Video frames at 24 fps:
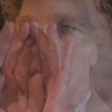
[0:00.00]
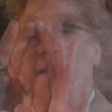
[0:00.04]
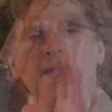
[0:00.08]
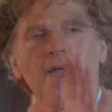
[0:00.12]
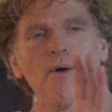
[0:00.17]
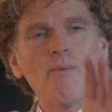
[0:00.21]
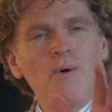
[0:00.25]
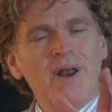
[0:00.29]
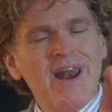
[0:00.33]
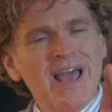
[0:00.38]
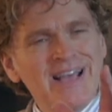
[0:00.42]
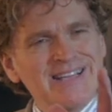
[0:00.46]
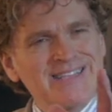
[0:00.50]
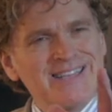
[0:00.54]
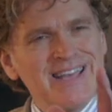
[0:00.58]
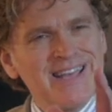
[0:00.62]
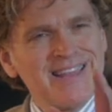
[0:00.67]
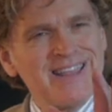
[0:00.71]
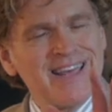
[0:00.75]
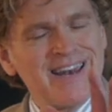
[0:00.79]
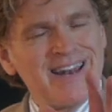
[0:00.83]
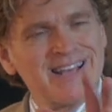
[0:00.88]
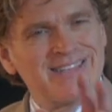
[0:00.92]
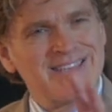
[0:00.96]
And when I
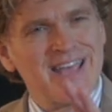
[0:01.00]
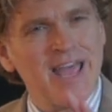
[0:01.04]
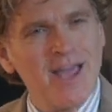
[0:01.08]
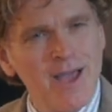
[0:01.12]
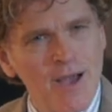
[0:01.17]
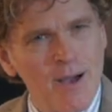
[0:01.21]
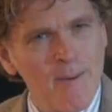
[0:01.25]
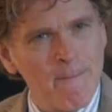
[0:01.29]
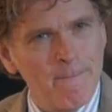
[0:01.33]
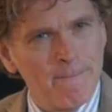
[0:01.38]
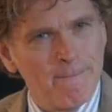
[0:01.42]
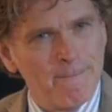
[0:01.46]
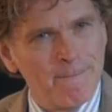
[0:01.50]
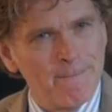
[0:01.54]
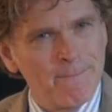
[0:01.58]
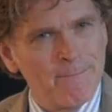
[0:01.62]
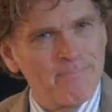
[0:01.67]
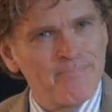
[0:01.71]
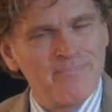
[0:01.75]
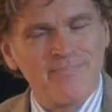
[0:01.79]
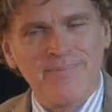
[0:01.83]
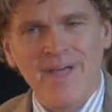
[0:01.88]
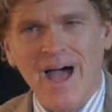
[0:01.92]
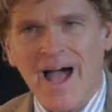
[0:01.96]
see that it's him,
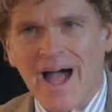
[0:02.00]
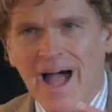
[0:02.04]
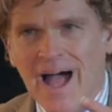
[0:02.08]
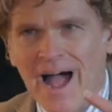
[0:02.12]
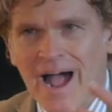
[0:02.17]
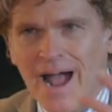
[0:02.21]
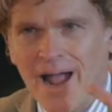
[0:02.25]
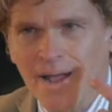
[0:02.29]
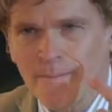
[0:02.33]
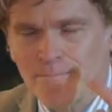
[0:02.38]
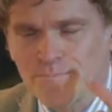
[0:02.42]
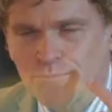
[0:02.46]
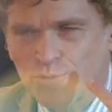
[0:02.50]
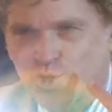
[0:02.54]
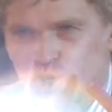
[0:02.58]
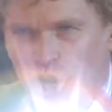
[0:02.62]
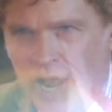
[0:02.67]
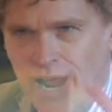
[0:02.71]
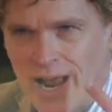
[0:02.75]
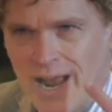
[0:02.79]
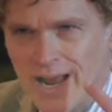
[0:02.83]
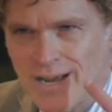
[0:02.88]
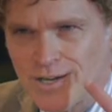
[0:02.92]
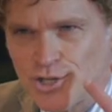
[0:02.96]
I'm
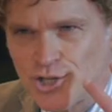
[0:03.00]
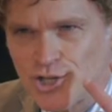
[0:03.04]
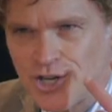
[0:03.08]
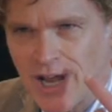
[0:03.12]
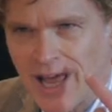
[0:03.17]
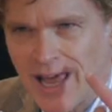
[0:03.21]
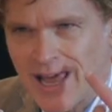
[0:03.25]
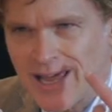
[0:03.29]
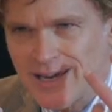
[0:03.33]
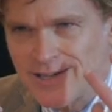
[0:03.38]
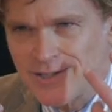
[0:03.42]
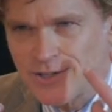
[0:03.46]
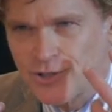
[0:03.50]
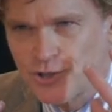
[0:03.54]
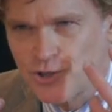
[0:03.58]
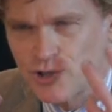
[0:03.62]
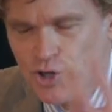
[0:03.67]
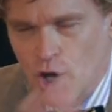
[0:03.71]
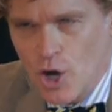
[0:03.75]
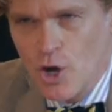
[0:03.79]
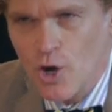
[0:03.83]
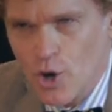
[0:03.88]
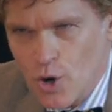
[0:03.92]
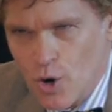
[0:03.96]
changed
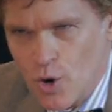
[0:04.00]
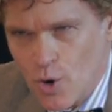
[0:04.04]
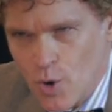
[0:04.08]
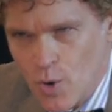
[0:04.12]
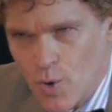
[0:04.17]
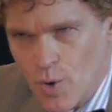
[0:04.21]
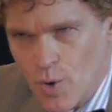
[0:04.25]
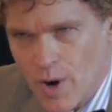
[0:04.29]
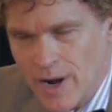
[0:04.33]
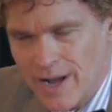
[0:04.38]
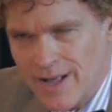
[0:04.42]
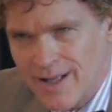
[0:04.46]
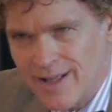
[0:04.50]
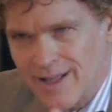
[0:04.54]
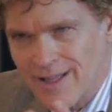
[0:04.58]
into